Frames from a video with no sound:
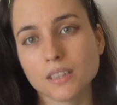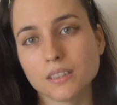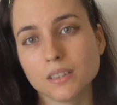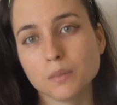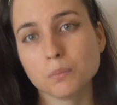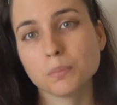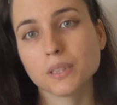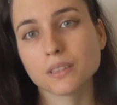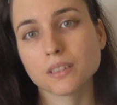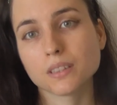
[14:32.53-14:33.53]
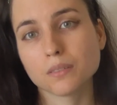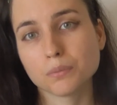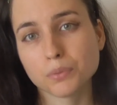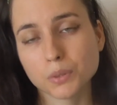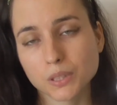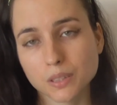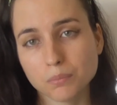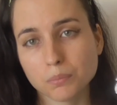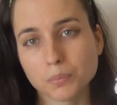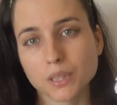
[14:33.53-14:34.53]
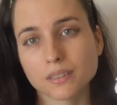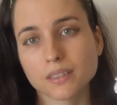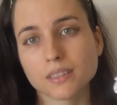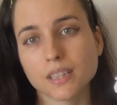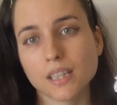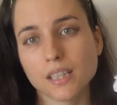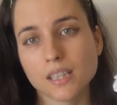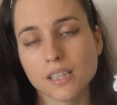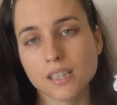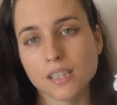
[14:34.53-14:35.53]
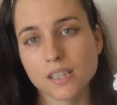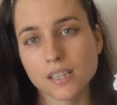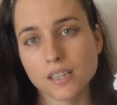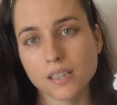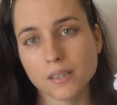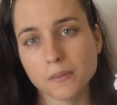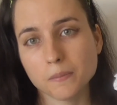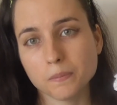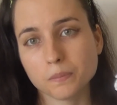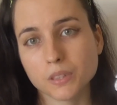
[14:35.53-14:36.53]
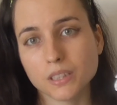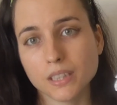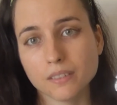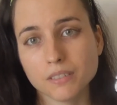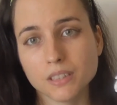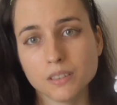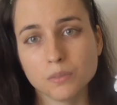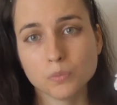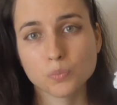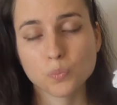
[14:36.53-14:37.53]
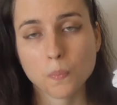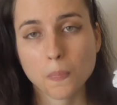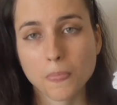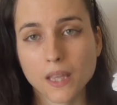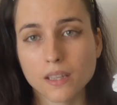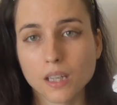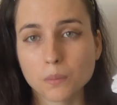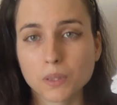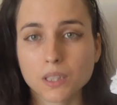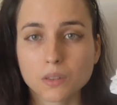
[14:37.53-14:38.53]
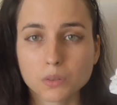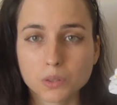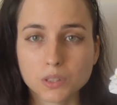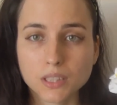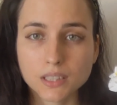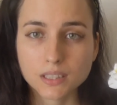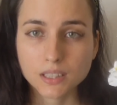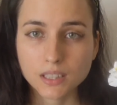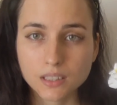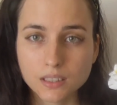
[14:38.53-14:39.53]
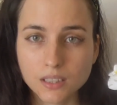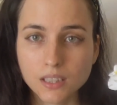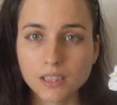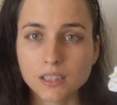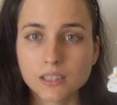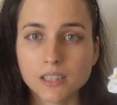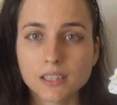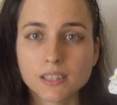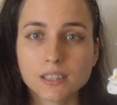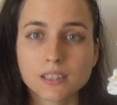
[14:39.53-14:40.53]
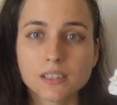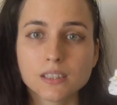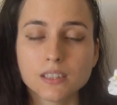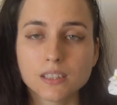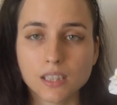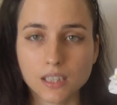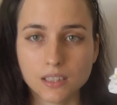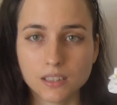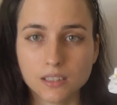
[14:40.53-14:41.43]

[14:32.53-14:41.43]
7, piet the sat. 8, piet the sat. David, and now we're gonna go to 60. Shes desat.